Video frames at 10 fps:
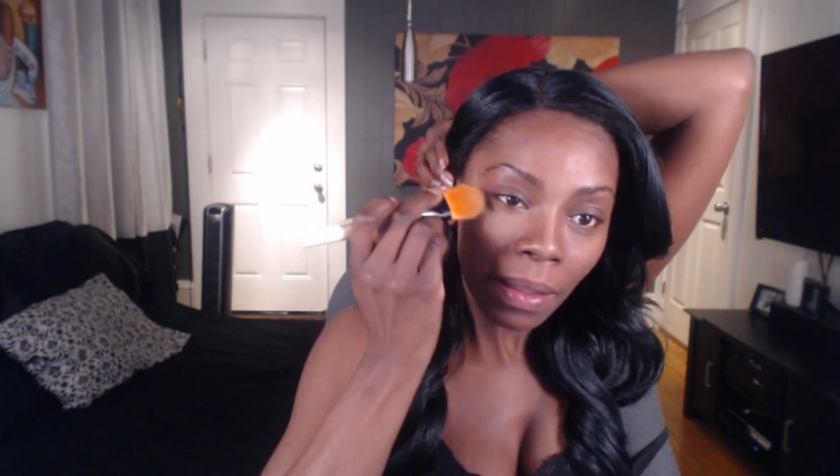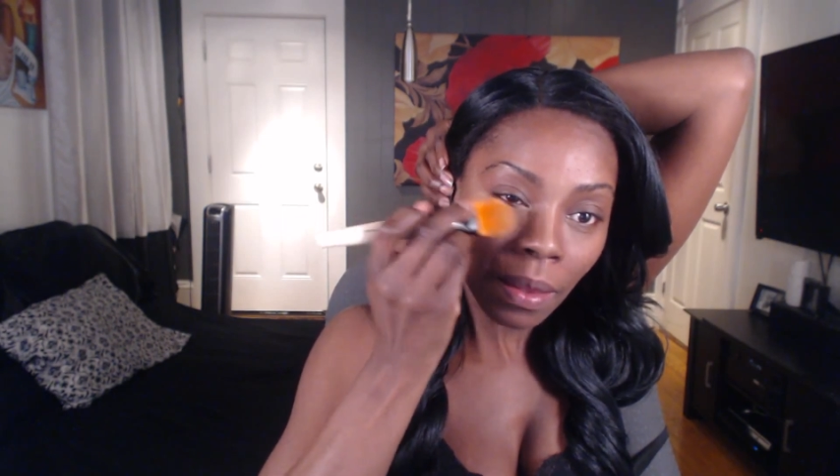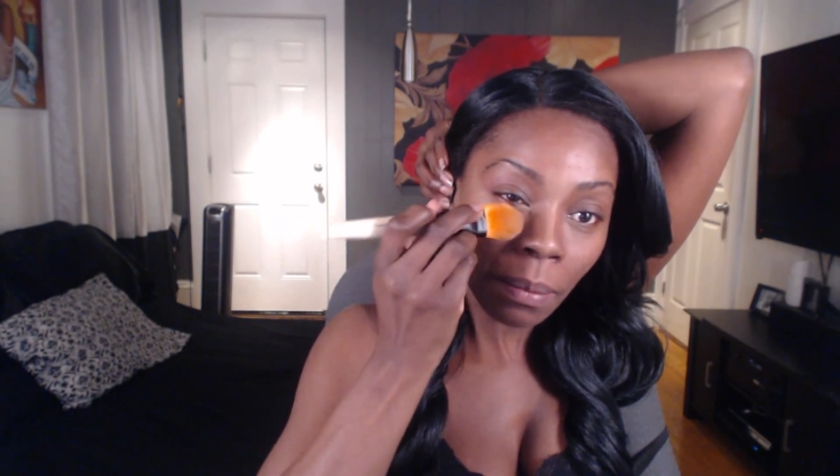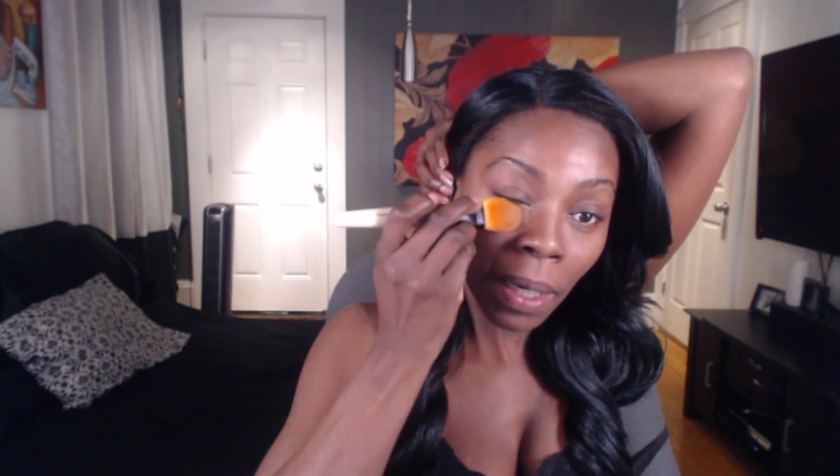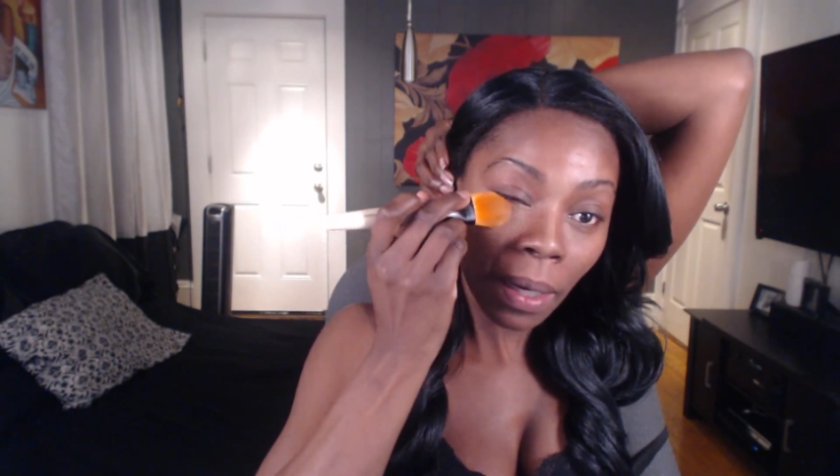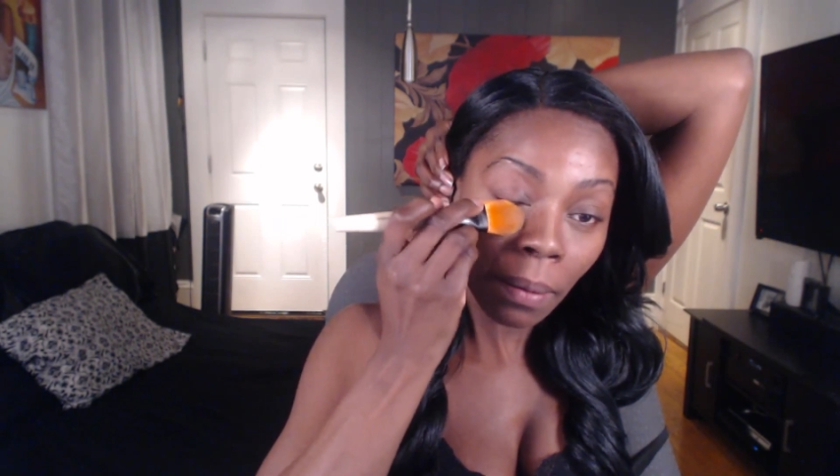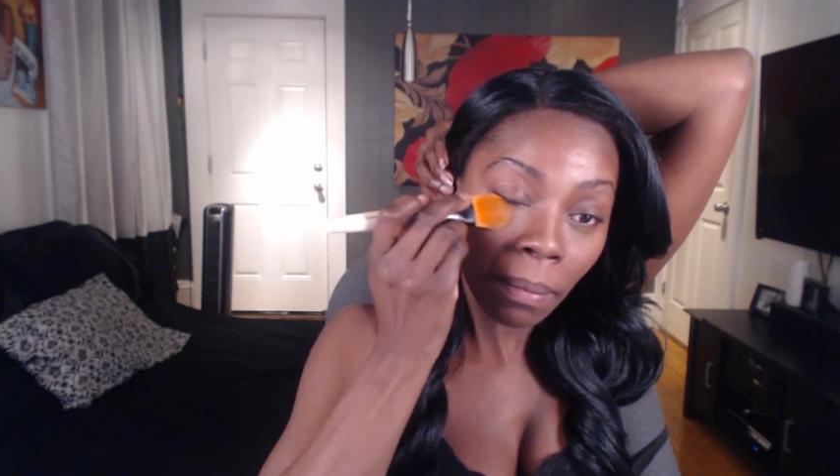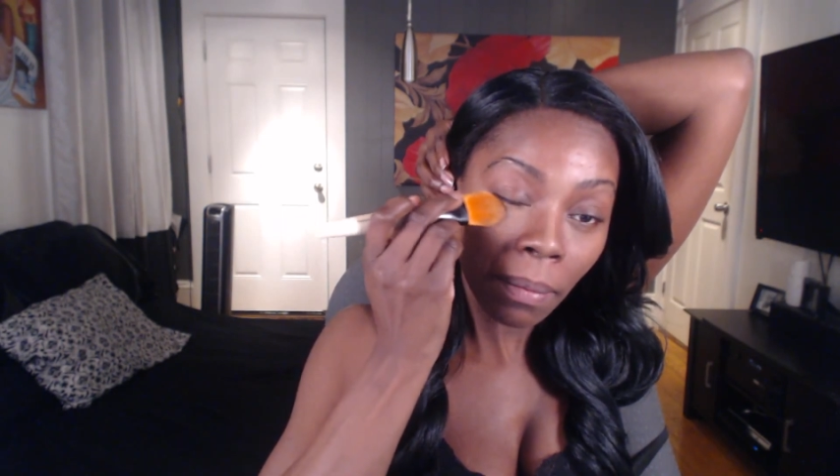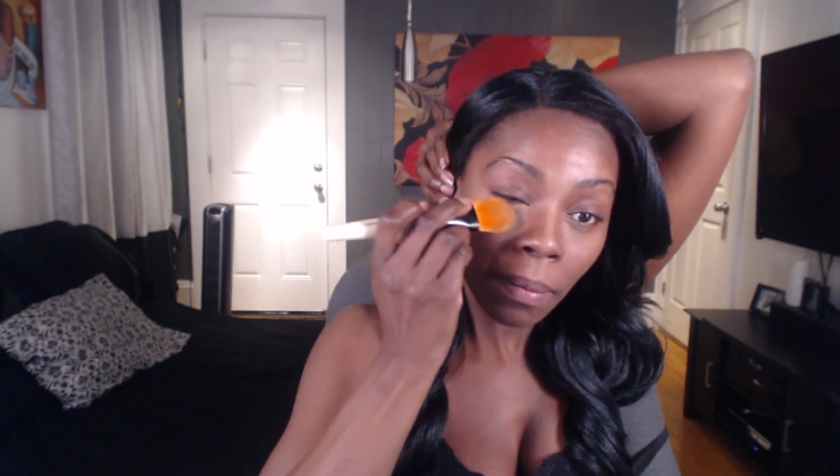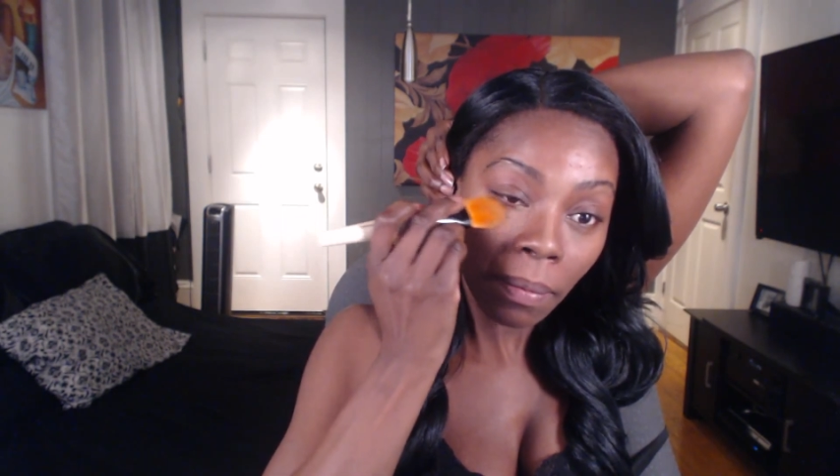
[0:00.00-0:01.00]
makeup
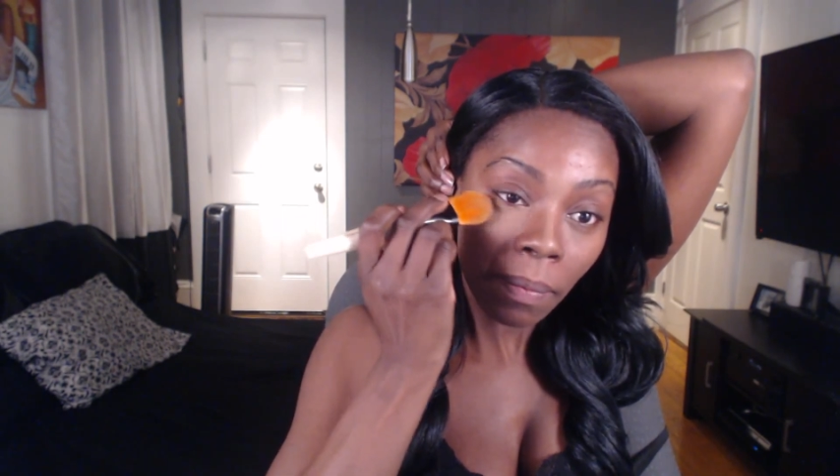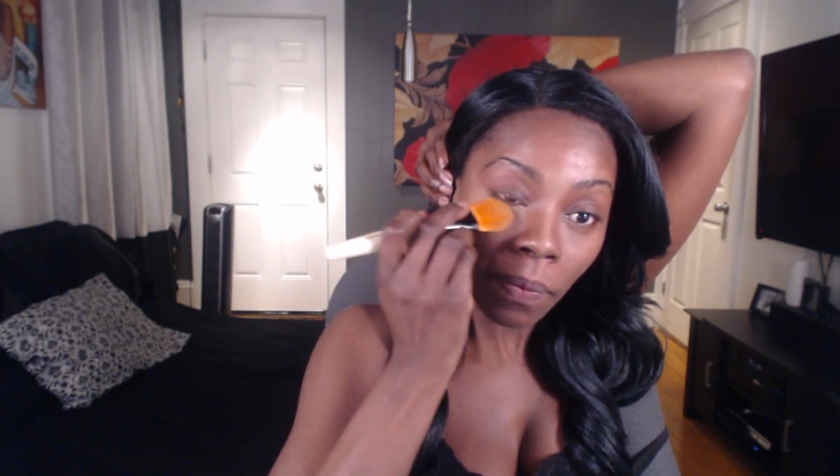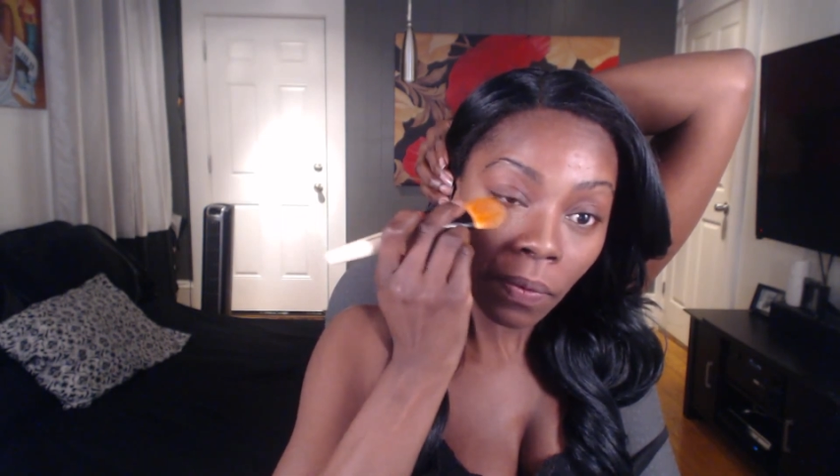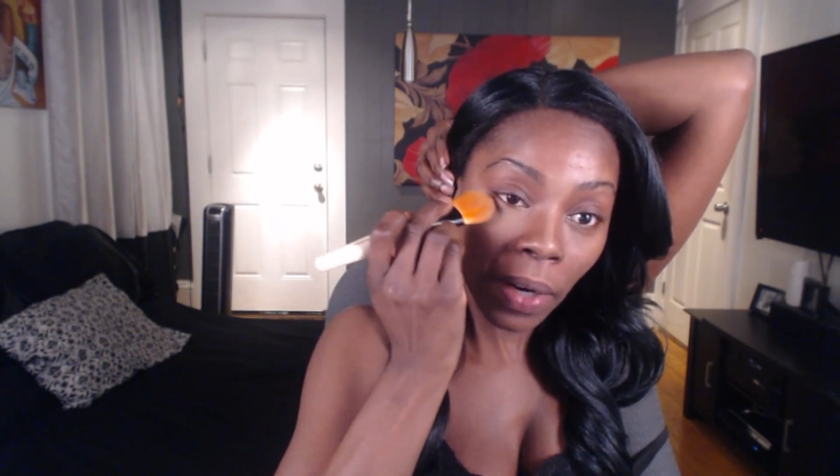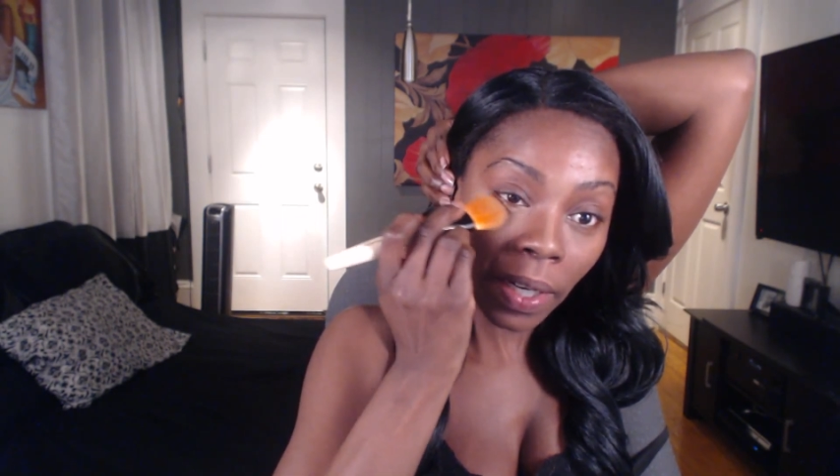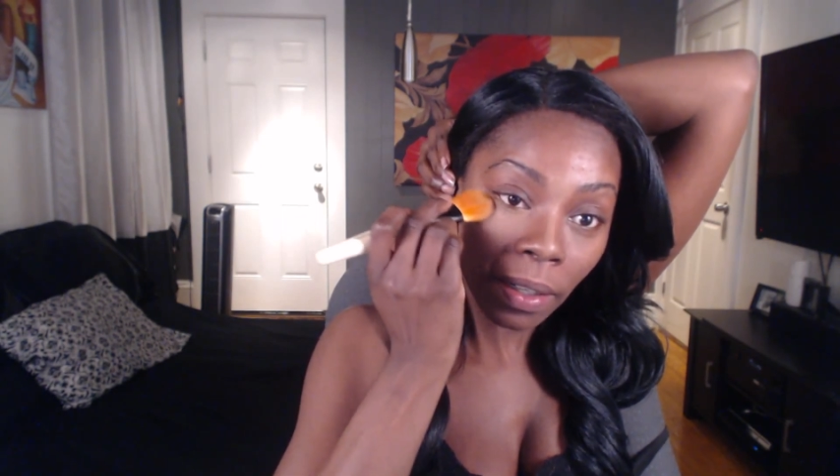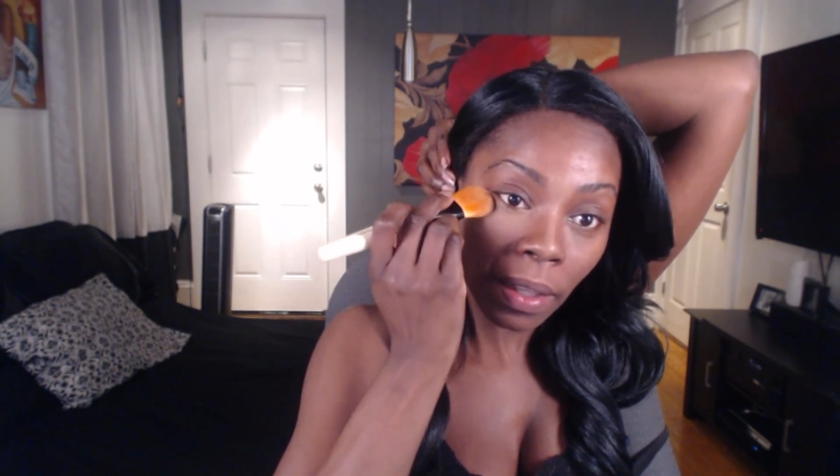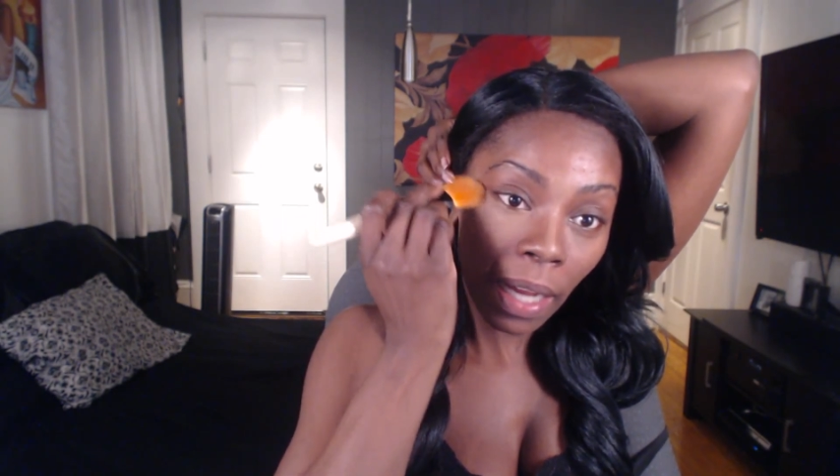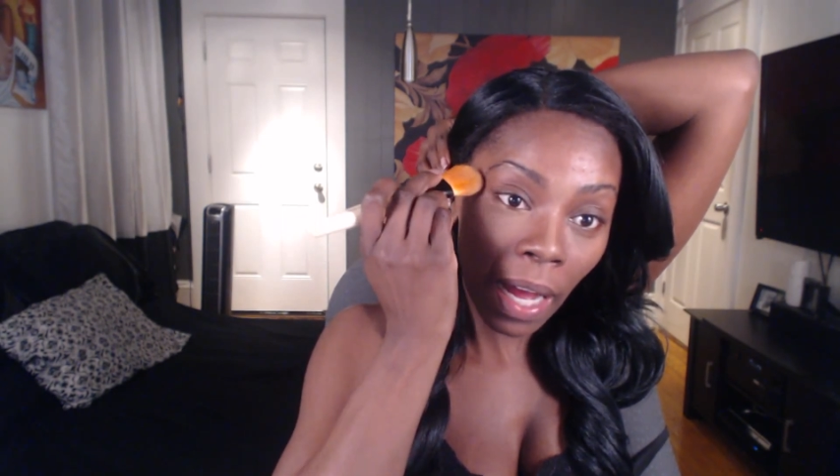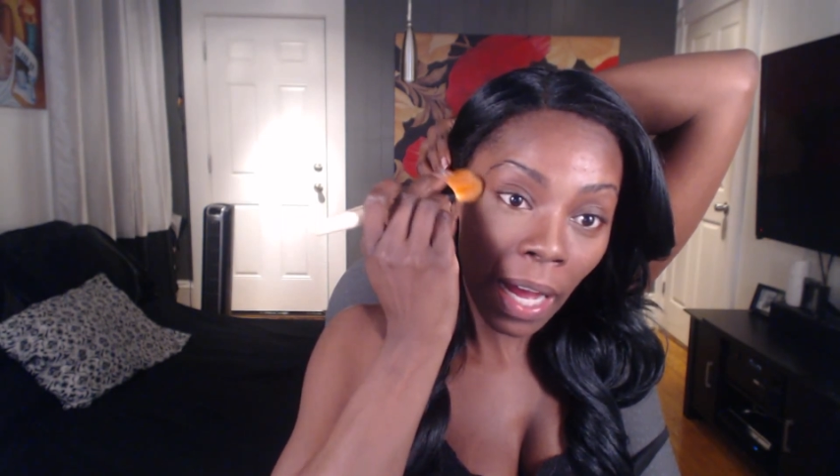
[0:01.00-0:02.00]
right under
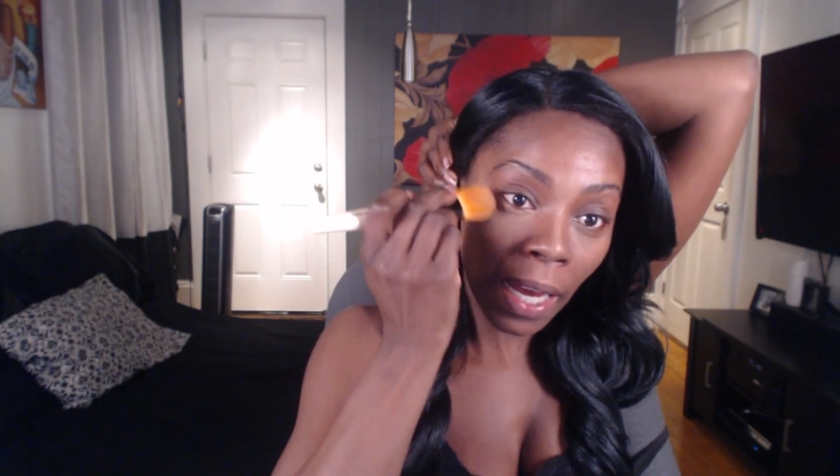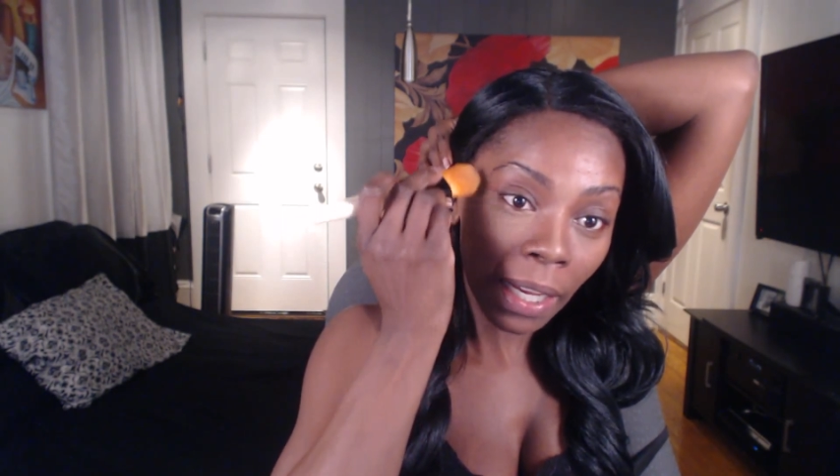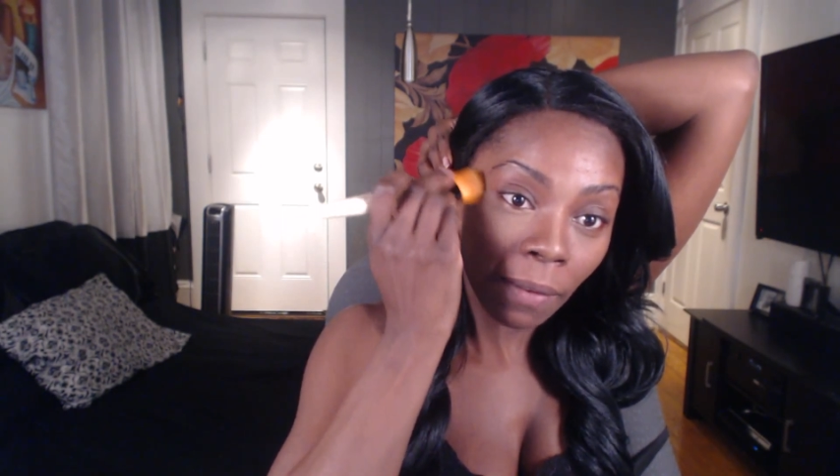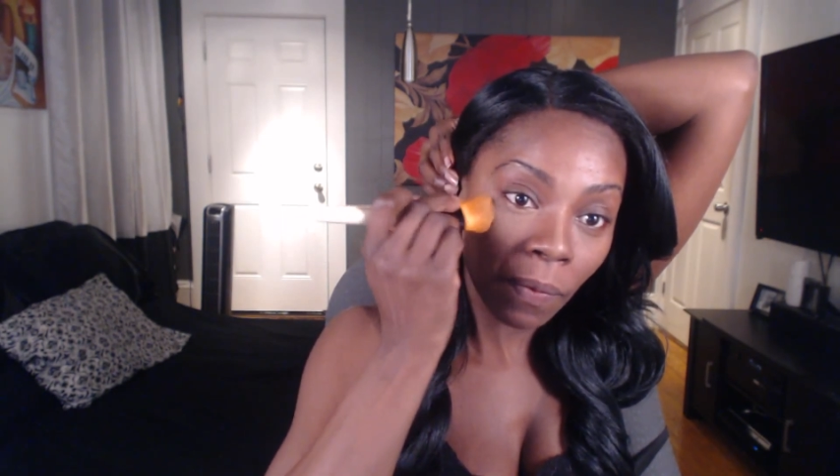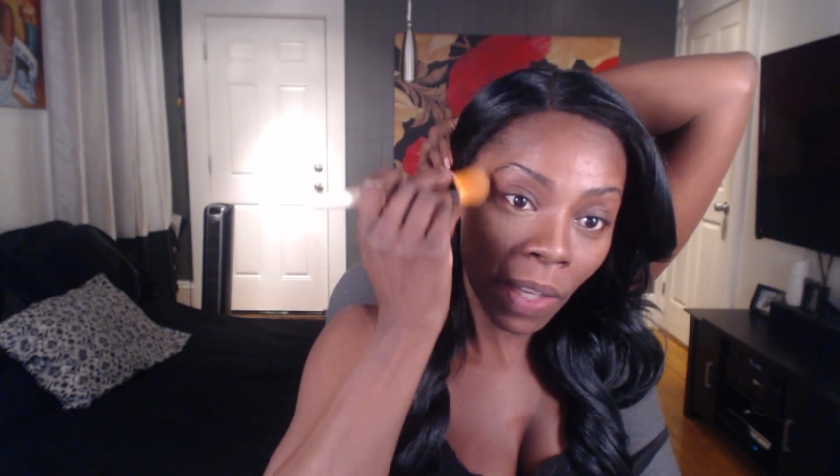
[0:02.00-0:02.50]
the eye,